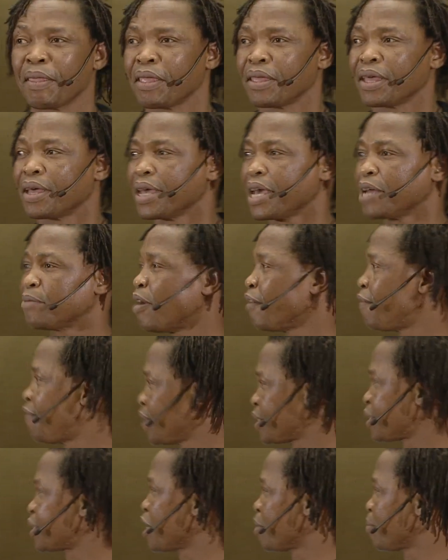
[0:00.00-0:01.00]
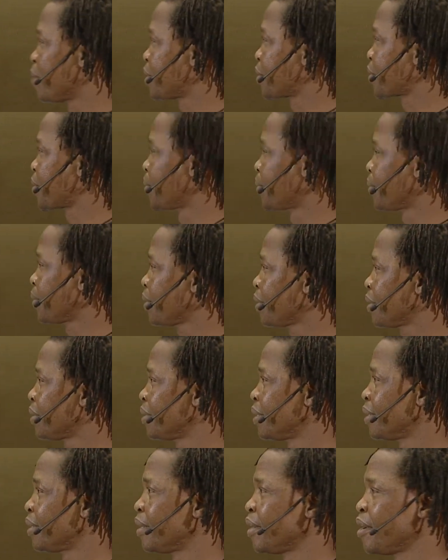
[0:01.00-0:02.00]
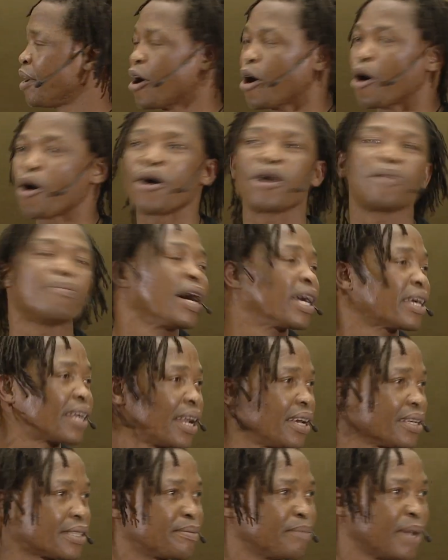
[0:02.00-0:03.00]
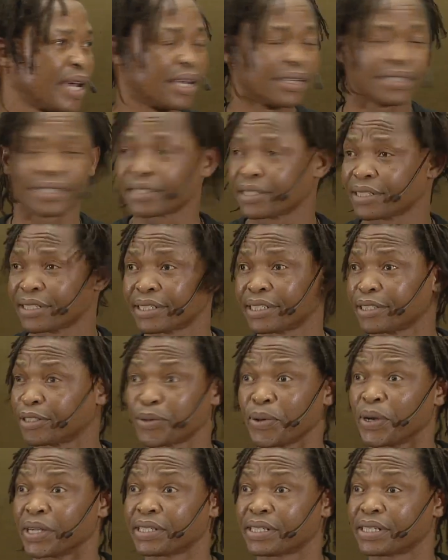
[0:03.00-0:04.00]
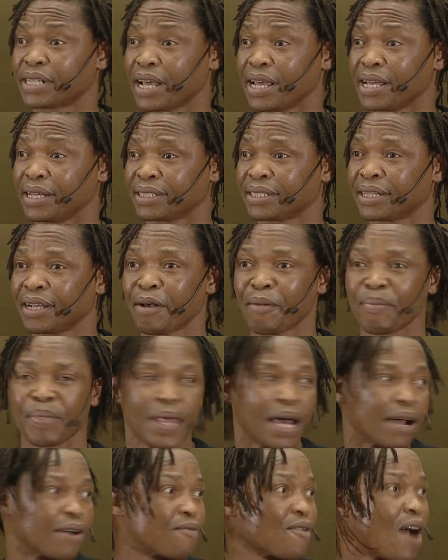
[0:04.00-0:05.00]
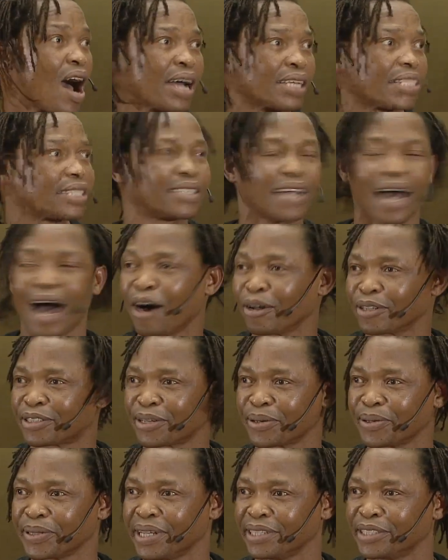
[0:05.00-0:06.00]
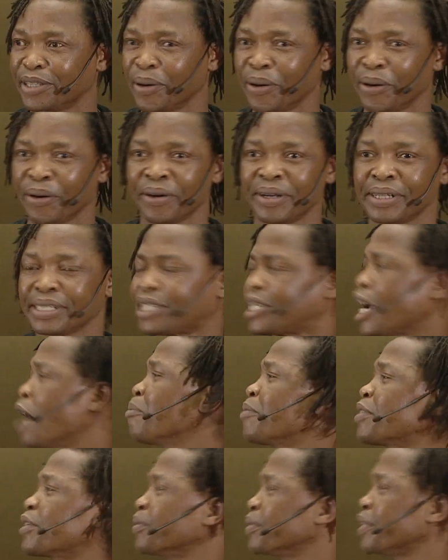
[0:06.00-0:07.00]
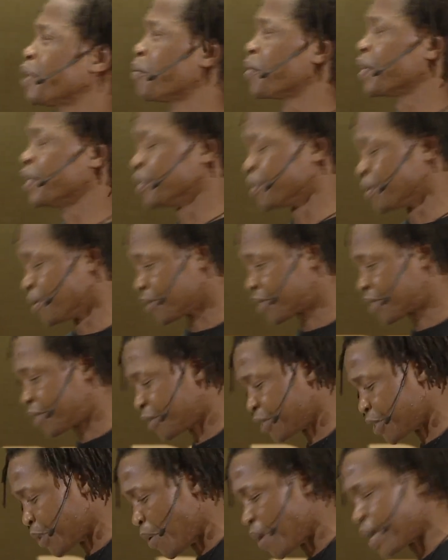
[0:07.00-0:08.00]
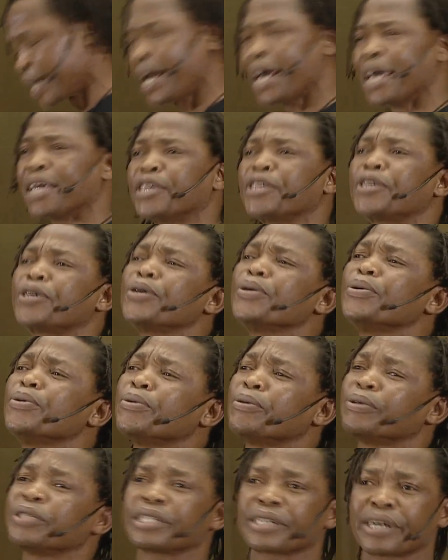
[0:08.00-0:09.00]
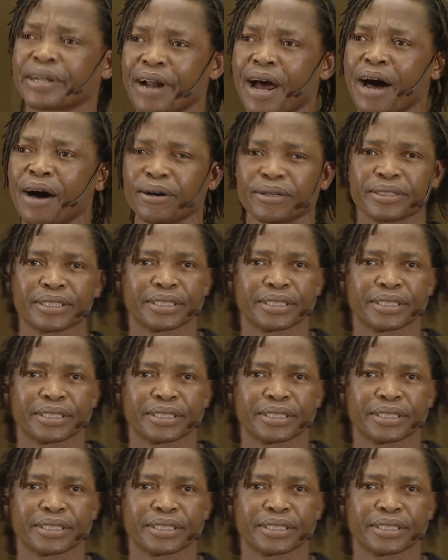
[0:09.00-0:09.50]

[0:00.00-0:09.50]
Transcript: In my first term at school, all my classmates stood on stage, rushed out through the door, jumped through the windows to join a huge crowd